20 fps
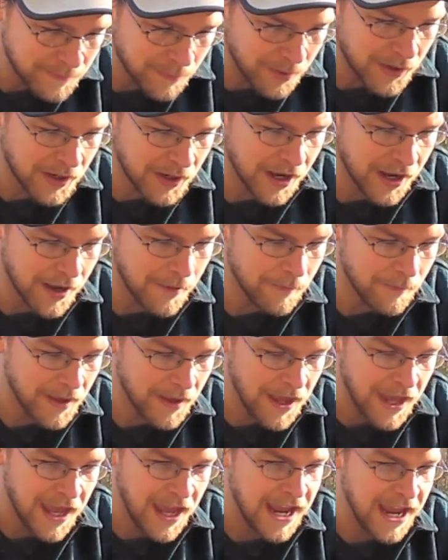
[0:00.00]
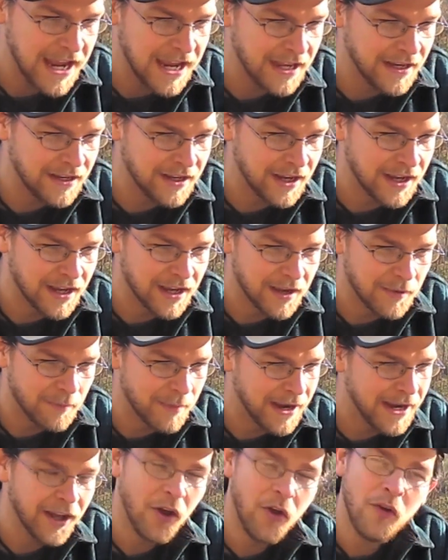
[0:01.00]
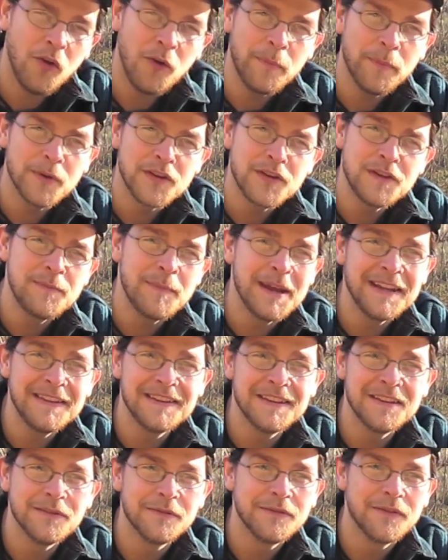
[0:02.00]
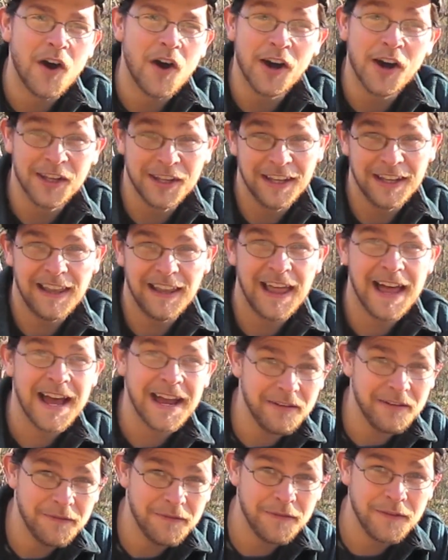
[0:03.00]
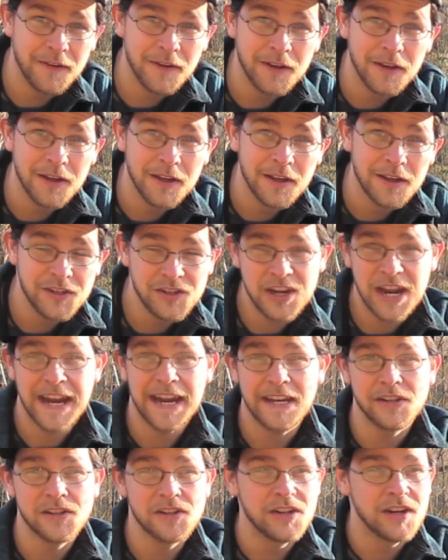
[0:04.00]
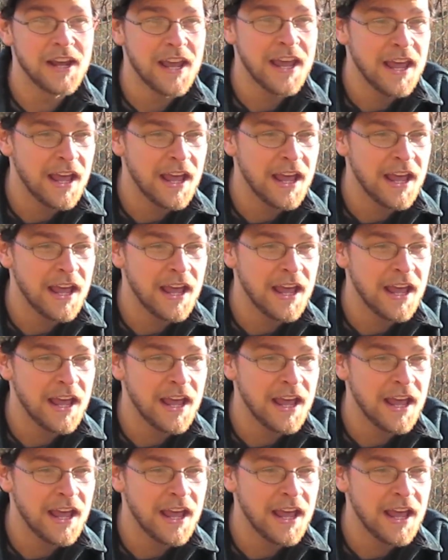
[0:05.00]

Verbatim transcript: book up and uh, my whole perspective on life changed.